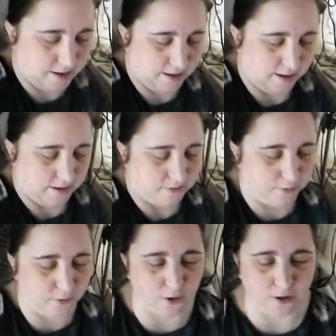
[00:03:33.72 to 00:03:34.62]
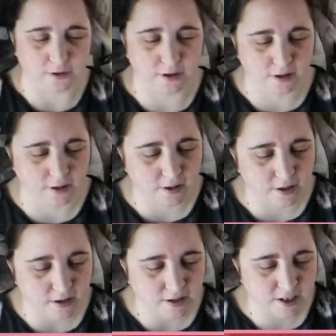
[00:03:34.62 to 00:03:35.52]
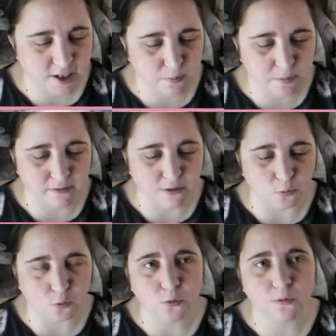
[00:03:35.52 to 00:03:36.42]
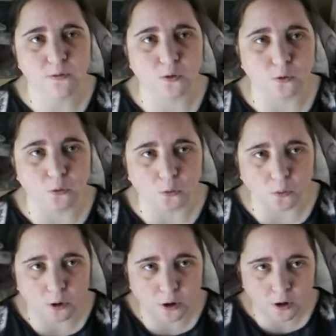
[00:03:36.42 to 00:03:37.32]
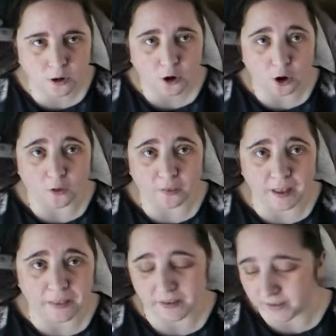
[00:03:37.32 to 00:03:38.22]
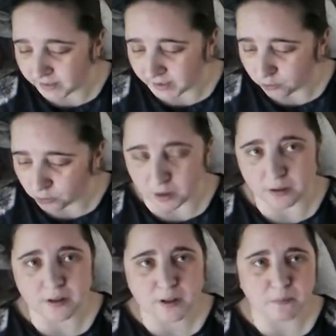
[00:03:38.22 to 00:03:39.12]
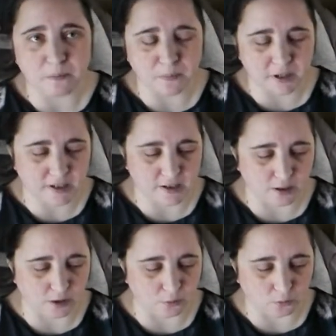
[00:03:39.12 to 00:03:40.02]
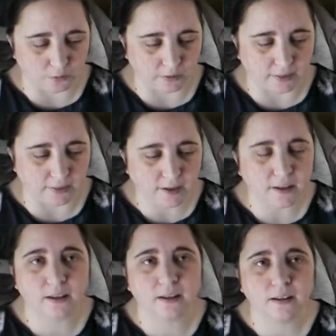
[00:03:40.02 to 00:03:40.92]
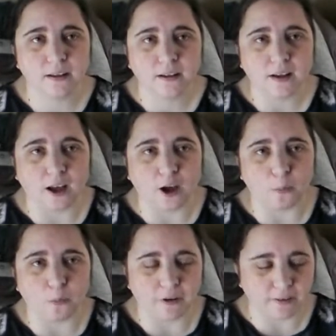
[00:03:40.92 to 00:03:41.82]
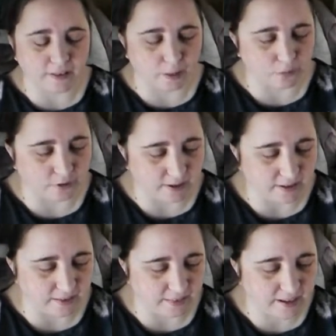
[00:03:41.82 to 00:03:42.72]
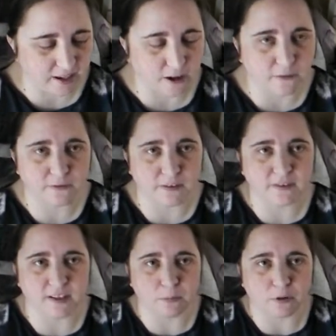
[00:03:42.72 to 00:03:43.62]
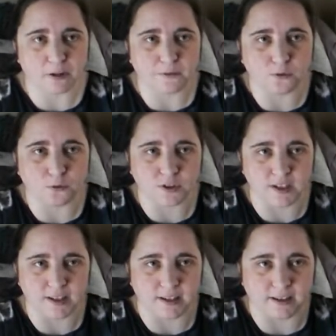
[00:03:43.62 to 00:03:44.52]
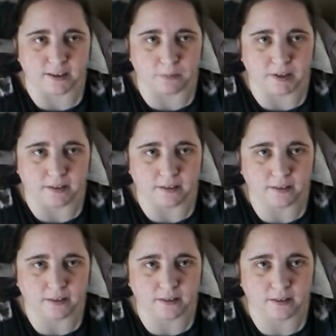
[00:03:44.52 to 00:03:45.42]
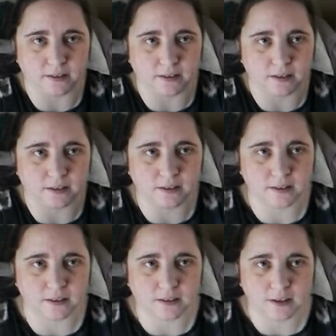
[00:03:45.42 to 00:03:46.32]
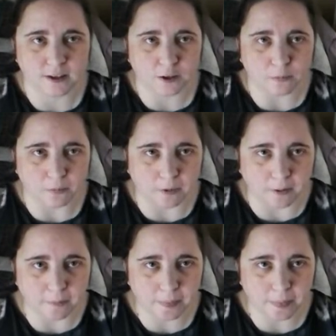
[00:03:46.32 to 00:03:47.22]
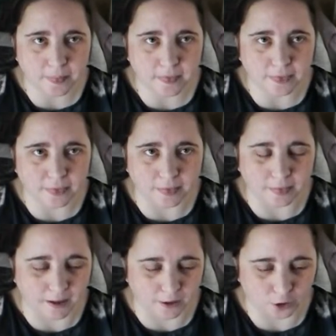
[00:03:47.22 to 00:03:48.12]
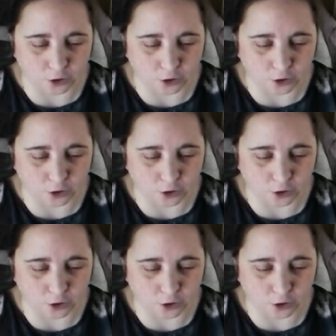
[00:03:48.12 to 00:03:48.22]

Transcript: and then we've got Spirit Wolf, or on their thing they call it Mystic Wolf, I think. But isn't that pretty? And they are 50 by 40 centimetres. But they're